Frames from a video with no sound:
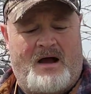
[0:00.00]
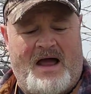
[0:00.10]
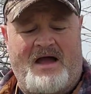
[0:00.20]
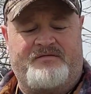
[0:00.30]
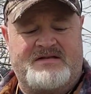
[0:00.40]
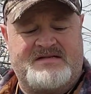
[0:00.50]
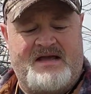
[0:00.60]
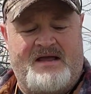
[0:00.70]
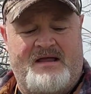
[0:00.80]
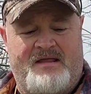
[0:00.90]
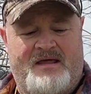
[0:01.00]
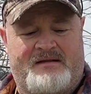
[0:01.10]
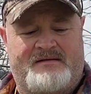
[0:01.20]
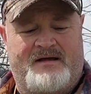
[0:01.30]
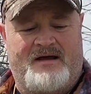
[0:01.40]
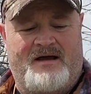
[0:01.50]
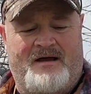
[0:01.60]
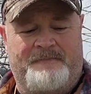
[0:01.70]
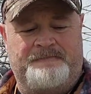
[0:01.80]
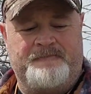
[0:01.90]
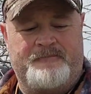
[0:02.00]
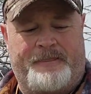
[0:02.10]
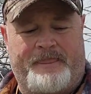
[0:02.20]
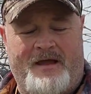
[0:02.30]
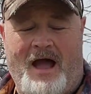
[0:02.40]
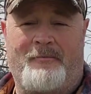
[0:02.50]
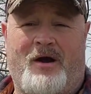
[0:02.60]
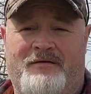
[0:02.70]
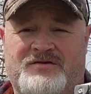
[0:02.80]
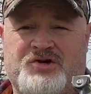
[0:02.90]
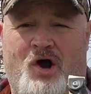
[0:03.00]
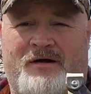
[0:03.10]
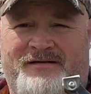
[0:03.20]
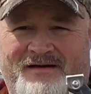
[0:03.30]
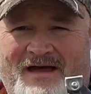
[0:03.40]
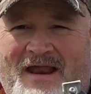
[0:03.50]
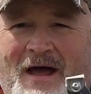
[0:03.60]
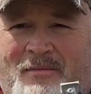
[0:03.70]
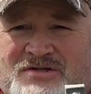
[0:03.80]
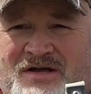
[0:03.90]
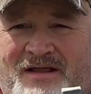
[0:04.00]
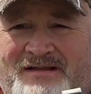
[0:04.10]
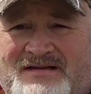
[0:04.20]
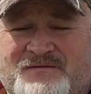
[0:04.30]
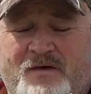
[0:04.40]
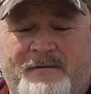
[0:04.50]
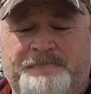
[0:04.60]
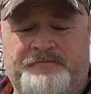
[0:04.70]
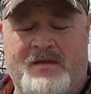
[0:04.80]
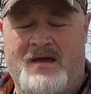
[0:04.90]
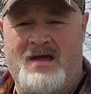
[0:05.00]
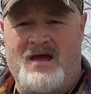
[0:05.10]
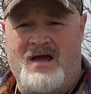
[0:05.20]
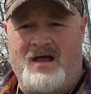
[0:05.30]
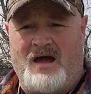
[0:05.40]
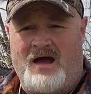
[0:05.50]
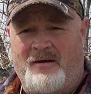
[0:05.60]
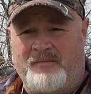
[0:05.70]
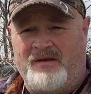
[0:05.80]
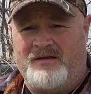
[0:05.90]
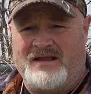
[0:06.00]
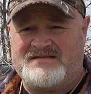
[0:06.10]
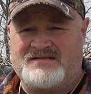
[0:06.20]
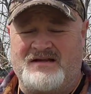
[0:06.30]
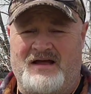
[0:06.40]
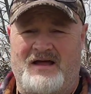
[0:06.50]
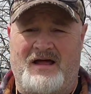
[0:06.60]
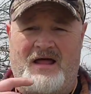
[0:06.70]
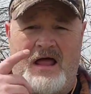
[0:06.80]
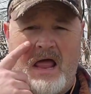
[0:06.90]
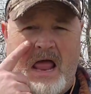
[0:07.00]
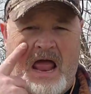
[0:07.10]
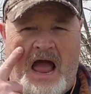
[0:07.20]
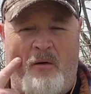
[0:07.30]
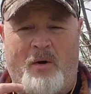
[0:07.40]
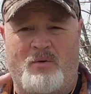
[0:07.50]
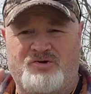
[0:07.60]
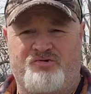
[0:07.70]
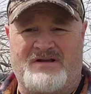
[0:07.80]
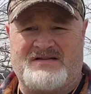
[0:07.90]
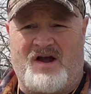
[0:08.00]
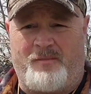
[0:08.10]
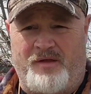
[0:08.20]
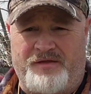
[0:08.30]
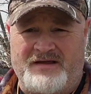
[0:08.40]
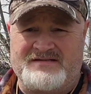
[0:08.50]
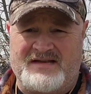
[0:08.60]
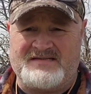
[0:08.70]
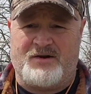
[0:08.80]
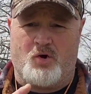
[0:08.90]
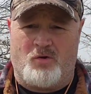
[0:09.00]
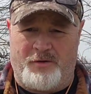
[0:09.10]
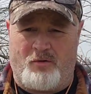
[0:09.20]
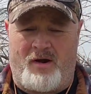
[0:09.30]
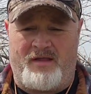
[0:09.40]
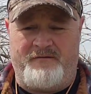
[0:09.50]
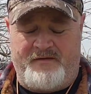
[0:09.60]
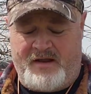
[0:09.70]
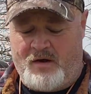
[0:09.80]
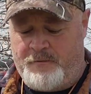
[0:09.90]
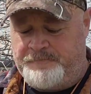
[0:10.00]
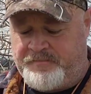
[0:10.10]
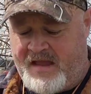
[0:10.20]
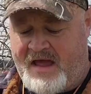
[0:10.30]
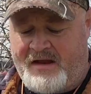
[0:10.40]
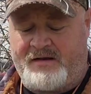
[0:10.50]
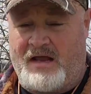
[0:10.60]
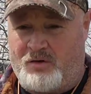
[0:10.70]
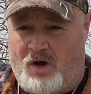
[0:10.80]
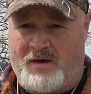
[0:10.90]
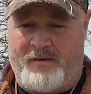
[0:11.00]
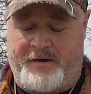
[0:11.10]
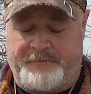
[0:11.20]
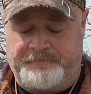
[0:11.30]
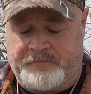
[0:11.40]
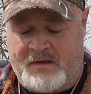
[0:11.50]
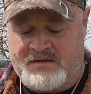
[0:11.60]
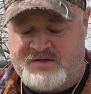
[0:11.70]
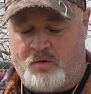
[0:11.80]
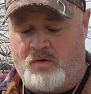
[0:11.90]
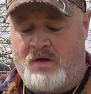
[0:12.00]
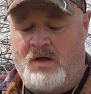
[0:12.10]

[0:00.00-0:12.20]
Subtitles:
I have to say that I'm kind of shocked at how much I like this frame. I want to address a couple of things that I said earlier on in the video and talk about it. So